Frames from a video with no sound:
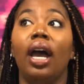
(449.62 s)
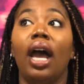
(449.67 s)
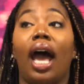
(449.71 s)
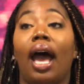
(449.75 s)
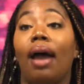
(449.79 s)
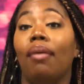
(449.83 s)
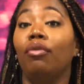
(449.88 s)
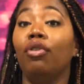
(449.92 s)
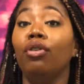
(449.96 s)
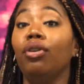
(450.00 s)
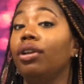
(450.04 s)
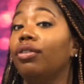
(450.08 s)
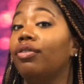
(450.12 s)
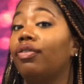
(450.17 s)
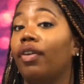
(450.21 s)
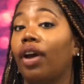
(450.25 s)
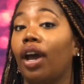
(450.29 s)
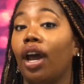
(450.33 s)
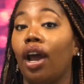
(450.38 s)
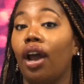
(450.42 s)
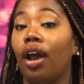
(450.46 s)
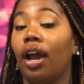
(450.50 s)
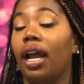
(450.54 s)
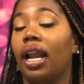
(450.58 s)
I'm rooting for
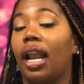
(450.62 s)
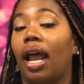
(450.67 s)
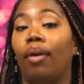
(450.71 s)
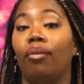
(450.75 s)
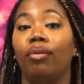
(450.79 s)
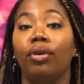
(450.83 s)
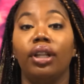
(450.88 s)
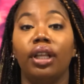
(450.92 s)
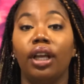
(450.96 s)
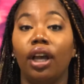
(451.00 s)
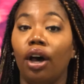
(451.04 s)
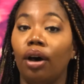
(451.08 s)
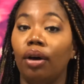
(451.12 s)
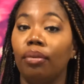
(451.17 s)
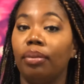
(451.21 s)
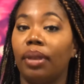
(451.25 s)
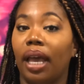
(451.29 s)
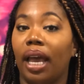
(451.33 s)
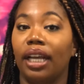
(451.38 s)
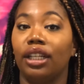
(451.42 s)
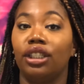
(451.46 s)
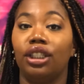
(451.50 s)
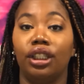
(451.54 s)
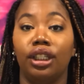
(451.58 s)
her, and I really hope
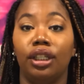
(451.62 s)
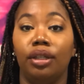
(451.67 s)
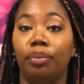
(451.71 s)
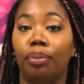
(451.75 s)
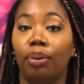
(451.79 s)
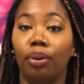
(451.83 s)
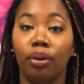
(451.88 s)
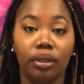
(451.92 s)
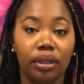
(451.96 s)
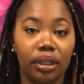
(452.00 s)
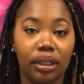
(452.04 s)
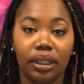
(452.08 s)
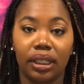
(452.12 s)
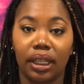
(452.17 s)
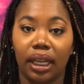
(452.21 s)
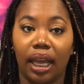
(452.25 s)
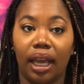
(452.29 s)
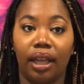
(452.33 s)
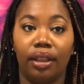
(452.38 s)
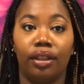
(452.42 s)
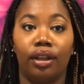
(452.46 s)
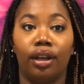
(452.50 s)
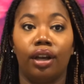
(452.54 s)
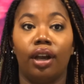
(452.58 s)
that she pulls it
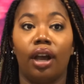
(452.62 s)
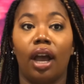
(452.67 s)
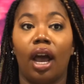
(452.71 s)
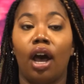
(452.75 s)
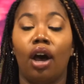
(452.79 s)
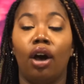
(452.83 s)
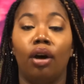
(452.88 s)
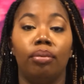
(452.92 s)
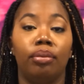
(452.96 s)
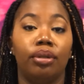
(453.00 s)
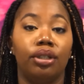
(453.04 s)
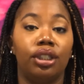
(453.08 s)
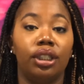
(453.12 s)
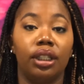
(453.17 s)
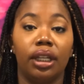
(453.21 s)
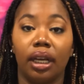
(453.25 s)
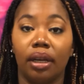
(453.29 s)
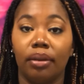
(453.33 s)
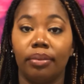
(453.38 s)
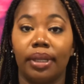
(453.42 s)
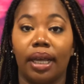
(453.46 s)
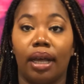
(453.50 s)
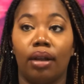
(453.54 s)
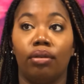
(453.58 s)
together. I hope that she
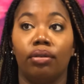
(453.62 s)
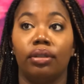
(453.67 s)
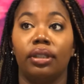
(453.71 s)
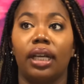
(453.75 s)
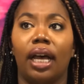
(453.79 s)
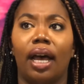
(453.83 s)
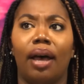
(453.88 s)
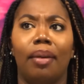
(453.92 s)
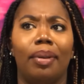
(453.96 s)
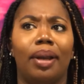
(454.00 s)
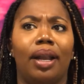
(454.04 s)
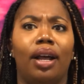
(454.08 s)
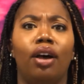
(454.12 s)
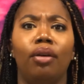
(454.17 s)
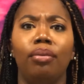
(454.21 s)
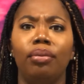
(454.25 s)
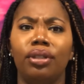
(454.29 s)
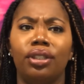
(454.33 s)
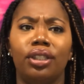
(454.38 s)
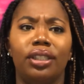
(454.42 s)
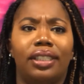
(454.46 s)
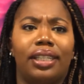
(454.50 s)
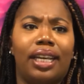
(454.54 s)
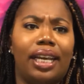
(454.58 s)
comes out on top, and I hope that
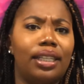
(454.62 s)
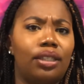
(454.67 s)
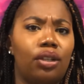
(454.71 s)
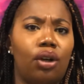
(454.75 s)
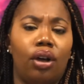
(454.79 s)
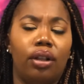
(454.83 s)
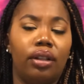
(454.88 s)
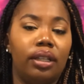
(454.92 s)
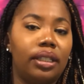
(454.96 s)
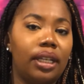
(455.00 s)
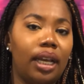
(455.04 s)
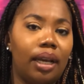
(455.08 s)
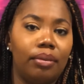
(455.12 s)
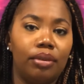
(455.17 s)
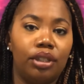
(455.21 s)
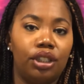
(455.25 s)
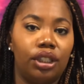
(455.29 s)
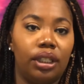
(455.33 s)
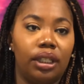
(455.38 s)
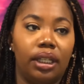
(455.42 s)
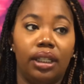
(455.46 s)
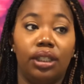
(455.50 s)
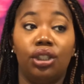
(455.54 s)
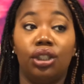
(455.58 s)
she takes all the time that
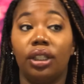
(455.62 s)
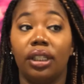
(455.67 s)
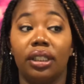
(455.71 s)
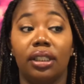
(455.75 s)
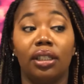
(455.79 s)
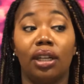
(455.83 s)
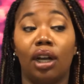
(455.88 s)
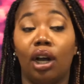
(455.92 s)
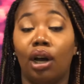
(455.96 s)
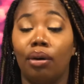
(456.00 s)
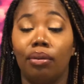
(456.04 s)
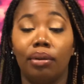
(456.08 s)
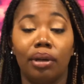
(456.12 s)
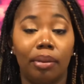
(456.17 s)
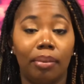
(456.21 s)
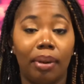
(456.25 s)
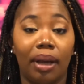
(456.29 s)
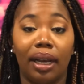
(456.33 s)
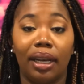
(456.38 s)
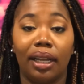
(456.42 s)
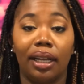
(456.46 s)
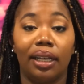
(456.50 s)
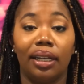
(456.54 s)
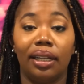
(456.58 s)
she needs. She doesn't owe
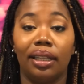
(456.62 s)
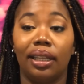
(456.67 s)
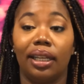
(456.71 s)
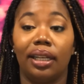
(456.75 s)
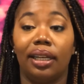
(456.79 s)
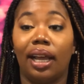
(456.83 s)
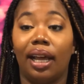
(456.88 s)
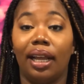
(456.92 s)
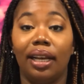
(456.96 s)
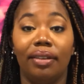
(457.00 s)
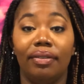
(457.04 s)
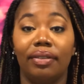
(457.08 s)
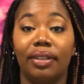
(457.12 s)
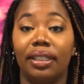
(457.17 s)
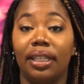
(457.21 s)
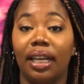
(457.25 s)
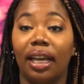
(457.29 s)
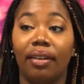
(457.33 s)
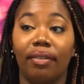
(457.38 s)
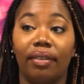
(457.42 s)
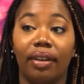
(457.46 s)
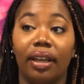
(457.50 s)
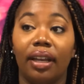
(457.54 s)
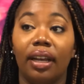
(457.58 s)
anybody anything, not even
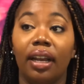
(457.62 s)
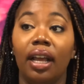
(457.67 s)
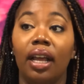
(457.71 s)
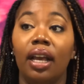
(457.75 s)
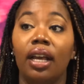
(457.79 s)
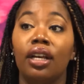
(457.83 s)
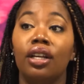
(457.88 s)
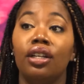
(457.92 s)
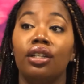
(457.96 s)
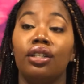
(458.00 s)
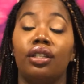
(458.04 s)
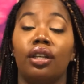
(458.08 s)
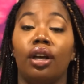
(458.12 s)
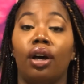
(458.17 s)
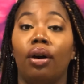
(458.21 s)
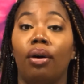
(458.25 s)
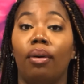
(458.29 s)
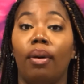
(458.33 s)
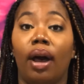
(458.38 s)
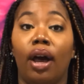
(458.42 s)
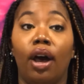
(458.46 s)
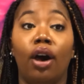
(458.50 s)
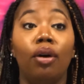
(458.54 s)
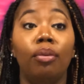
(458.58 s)
David. So
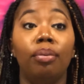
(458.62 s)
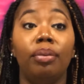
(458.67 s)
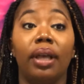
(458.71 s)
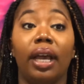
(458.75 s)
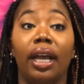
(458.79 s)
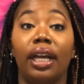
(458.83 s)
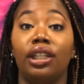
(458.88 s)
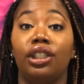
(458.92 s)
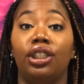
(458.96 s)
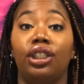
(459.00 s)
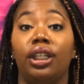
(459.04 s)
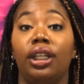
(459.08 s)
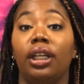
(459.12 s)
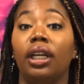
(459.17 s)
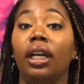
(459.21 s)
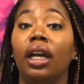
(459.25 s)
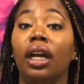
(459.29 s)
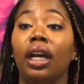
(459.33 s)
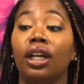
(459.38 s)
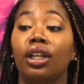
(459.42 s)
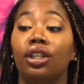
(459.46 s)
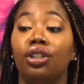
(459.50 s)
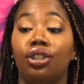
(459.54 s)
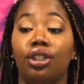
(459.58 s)
I hope that she
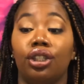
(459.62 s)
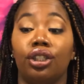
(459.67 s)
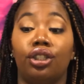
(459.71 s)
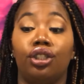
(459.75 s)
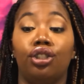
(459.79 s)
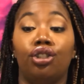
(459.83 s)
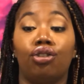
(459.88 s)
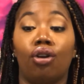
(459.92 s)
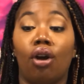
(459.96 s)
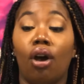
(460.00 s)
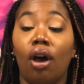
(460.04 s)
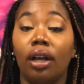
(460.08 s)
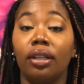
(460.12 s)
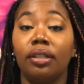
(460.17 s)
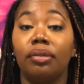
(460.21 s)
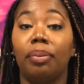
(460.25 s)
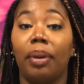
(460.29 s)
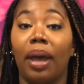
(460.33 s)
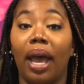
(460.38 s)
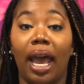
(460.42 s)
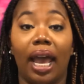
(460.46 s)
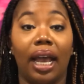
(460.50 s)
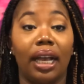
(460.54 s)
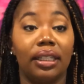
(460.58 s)
just draws
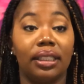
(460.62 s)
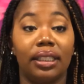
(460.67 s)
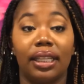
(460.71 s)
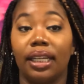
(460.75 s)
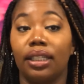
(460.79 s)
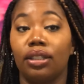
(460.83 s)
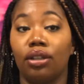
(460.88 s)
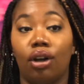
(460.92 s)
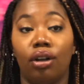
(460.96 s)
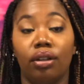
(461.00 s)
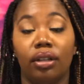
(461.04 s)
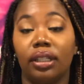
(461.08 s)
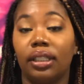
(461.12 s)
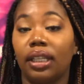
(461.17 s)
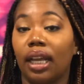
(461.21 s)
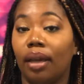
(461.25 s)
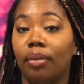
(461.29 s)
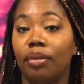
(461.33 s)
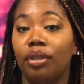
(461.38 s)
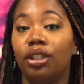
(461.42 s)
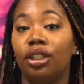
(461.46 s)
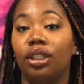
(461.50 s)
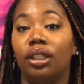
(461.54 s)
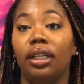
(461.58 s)
back, takes all the
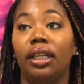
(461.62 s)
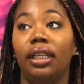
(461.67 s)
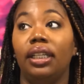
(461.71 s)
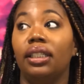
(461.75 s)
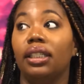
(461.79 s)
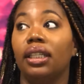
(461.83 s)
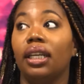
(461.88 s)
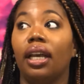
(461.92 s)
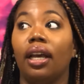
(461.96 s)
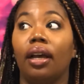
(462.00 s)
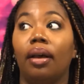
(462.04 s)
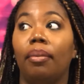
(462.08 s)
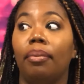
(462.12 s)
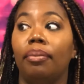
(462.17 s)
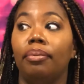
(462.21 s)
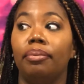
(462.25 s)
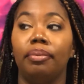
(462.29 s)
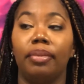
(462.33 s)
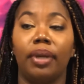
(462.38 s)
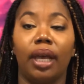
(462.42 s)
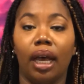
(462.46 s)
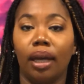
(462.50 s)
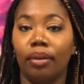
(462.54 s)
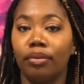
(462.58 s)
time that she needs, and
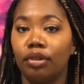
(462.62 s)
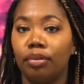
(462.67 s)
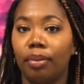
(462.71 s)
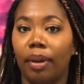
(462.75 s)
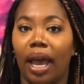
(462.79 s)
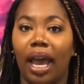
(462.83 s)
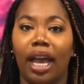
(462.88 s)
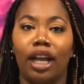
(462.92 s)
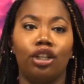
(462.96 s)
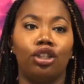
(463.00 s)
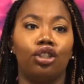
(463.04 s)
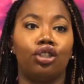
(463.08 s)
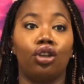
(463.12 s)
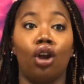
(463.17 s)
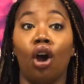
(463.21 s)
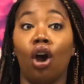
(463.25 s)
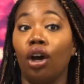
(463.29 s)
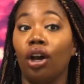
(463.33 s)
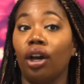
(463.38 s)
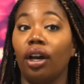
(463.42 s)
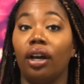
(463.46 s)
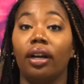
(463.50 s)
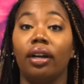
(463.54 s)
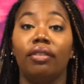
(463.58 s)
comes back
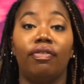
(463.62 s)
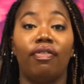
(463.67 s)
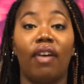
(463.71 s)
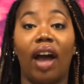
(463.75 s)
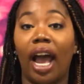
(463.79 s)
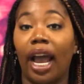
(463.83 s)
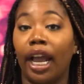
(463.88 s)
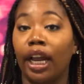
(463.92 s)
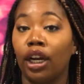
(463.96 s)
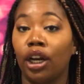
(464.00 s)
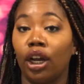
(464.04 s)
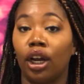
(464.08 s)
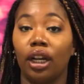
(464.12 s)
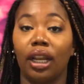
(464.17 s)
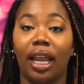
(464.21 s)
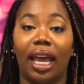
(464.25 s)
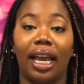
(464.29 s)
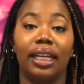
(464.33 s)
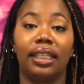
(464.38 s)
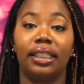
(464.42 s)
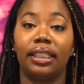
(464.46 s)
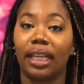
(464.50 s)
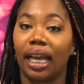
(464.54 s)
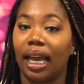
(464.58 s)
stronger, finer,
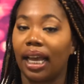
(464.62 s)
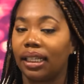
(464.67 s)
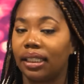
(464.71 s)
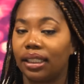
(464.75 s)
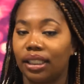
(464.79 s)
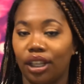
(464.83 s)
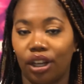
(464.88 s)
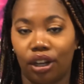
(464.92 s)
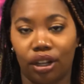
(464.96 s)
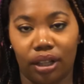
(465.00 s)
like sassier.